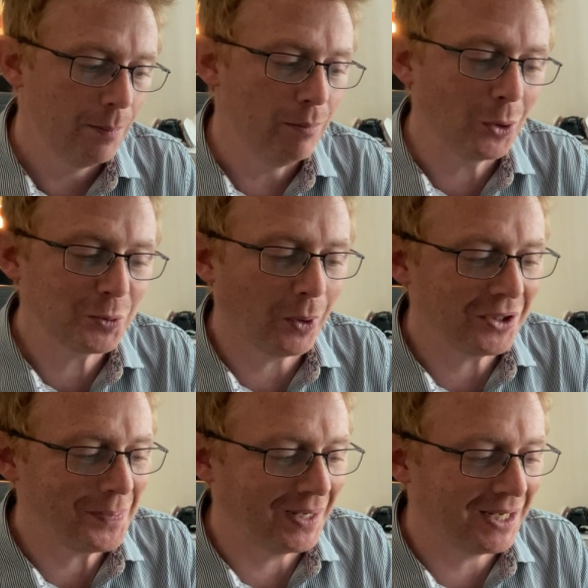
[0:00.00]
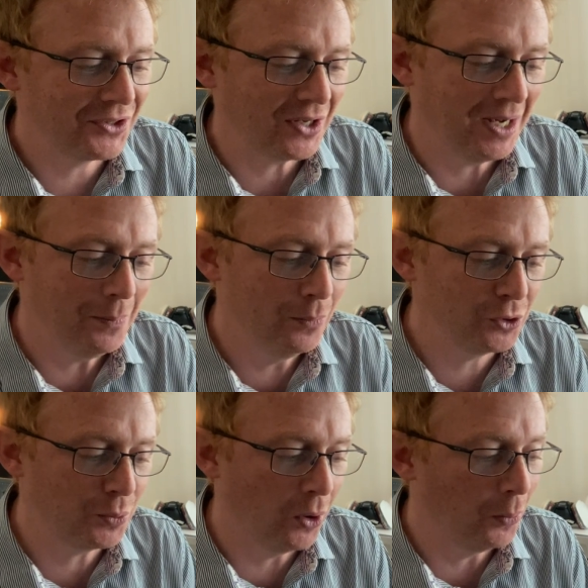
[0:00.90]
Most body parts are
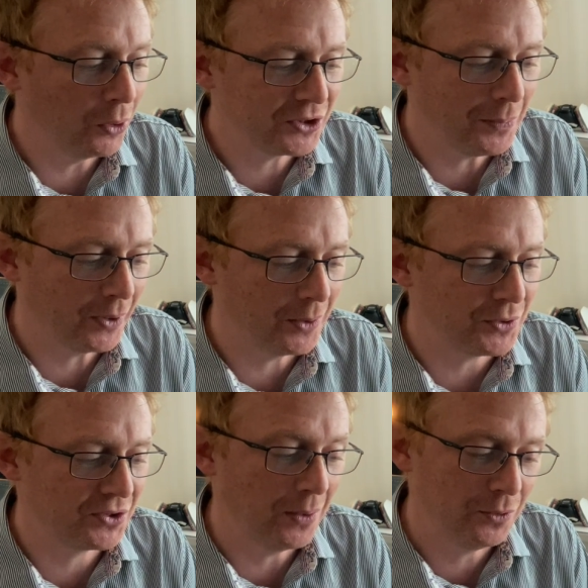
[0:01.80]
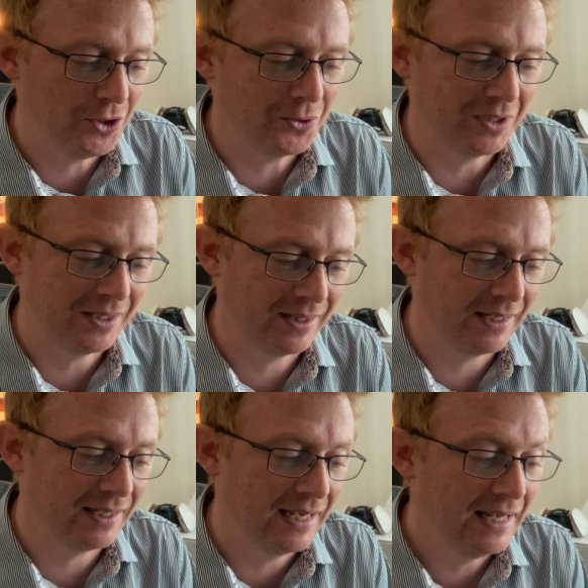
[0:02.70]
much more multi-purpose than we usually
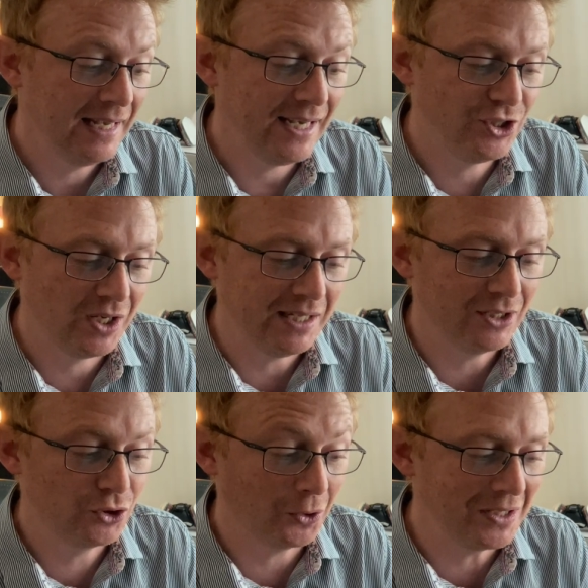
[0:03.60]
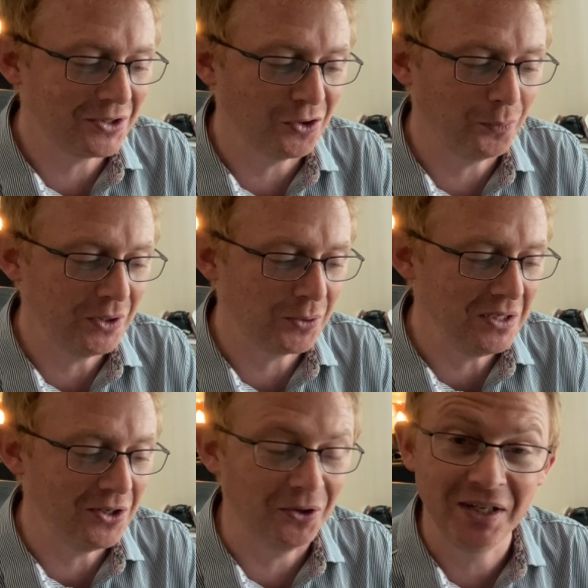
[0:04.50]
think, e.g. tucking stuff
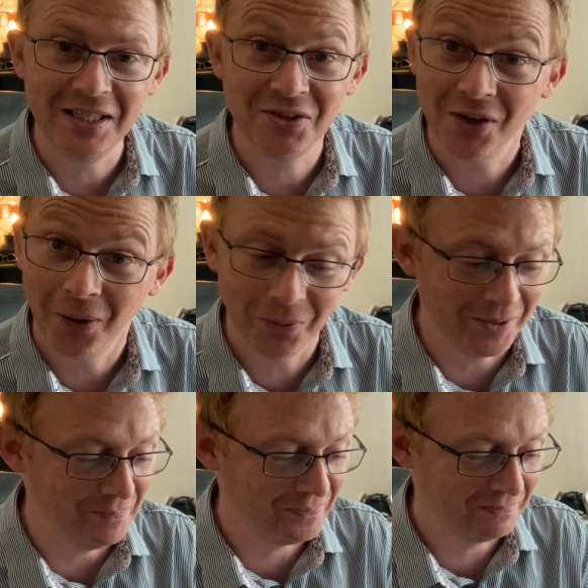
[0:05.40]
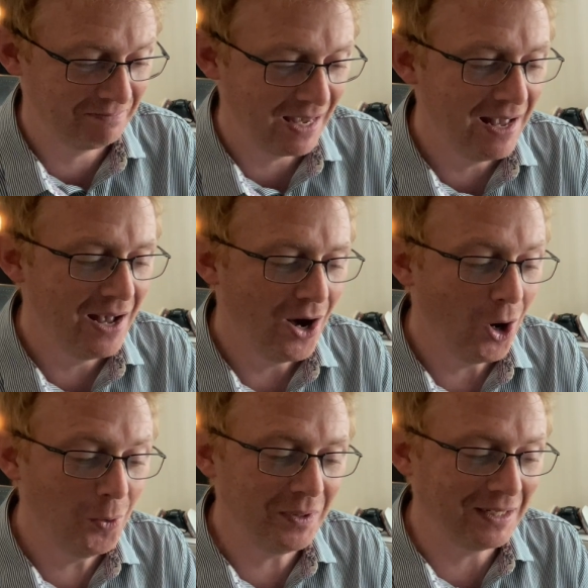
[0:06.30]
between your knees to hold them,
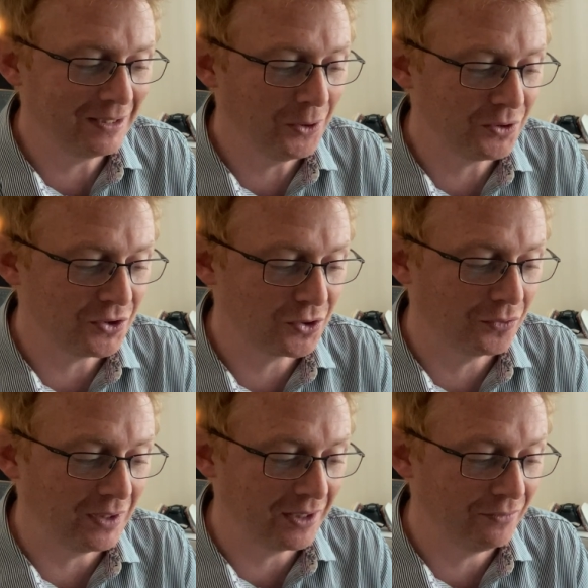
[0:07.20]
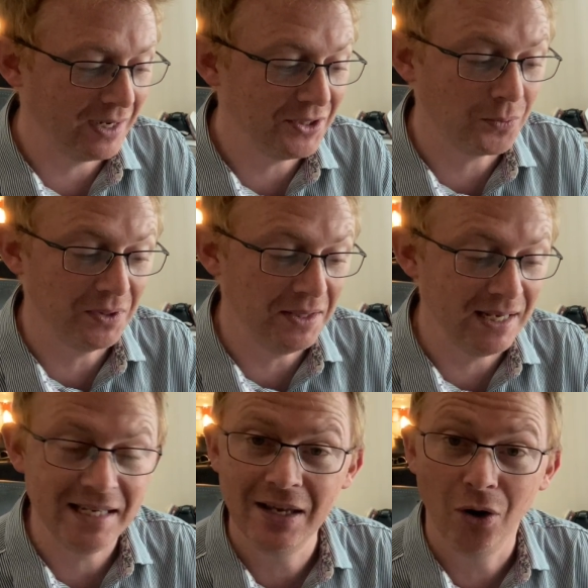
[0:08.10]
opening and closing stuff like a vice with a
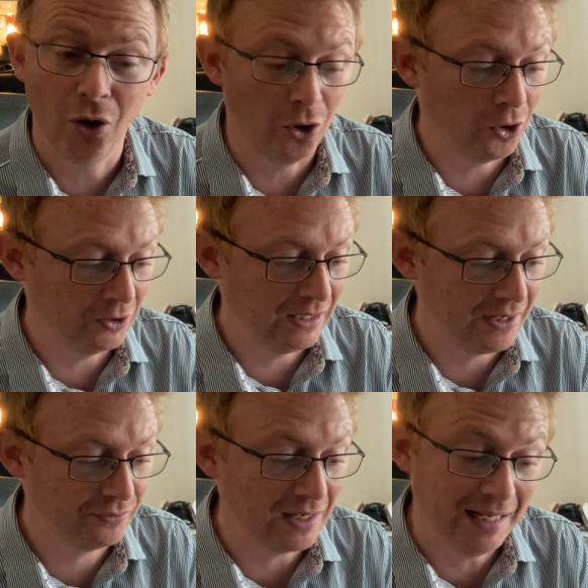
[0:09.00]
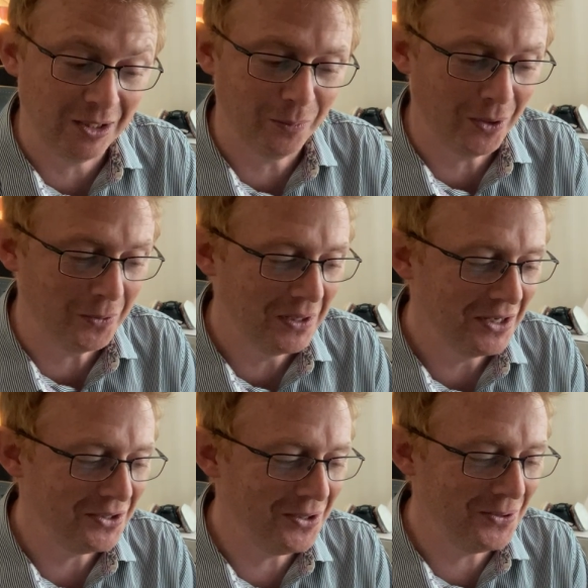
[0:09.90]
knee or left elbow,
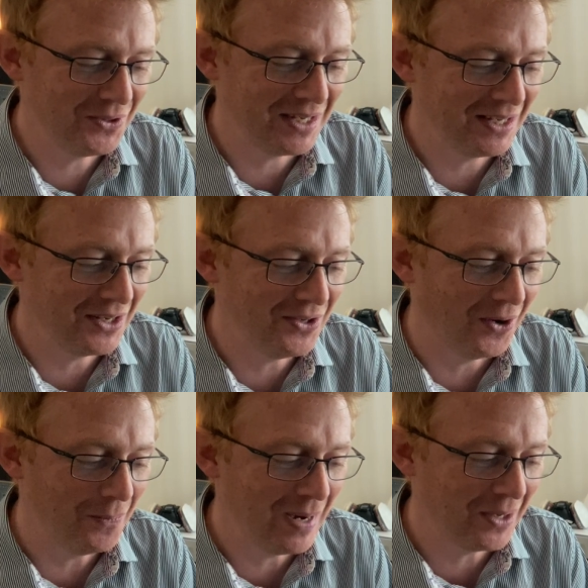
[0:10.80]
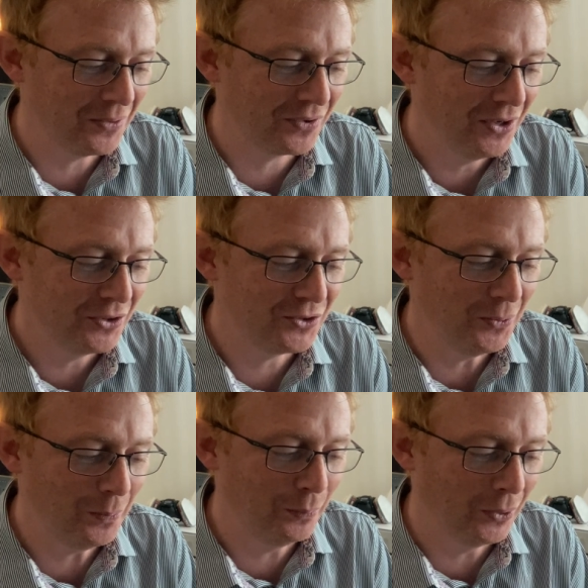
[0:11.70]
using your mouth
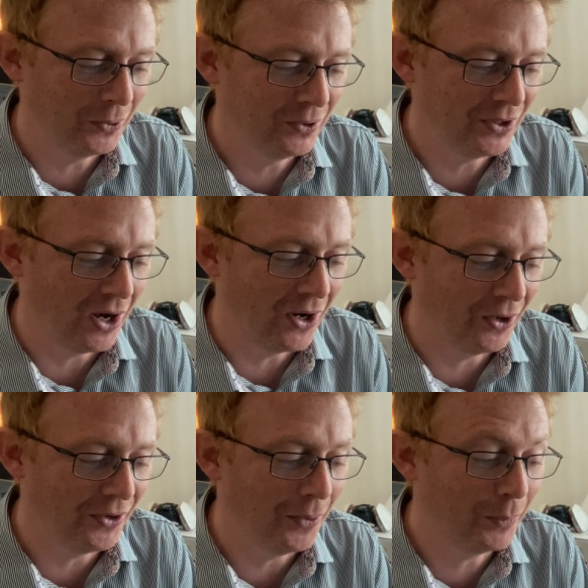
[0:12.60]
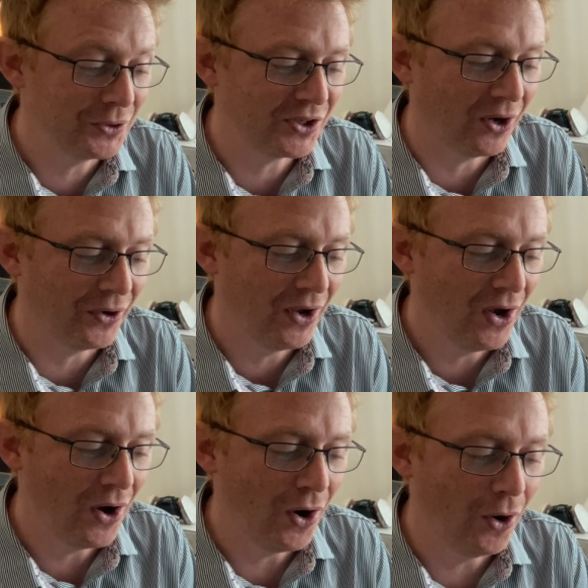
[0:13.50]
to pull on, put on
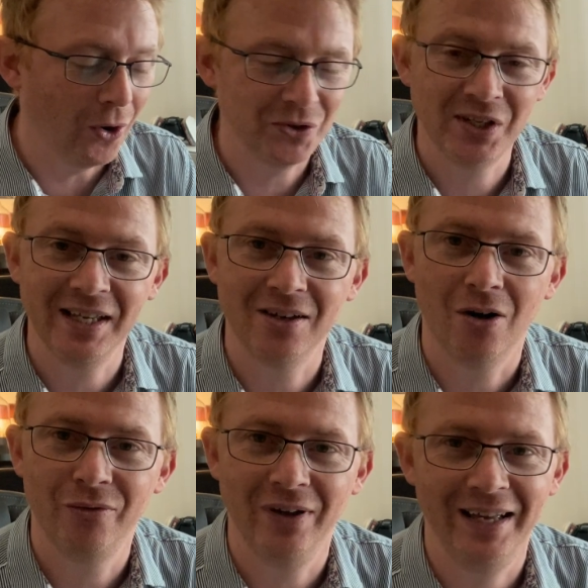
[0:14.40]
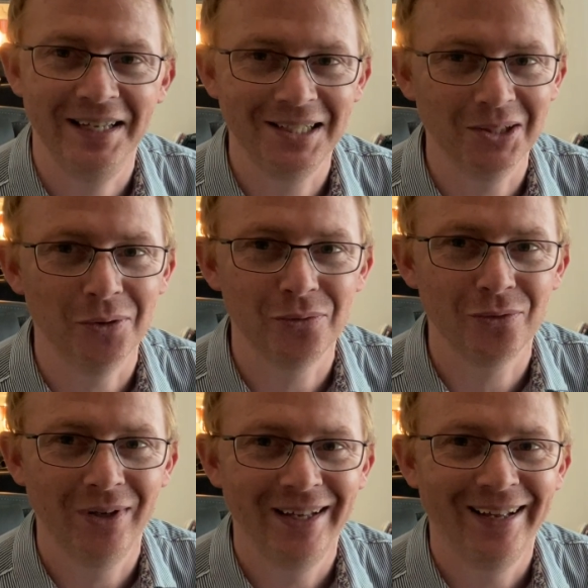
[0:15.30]
or take off a glove.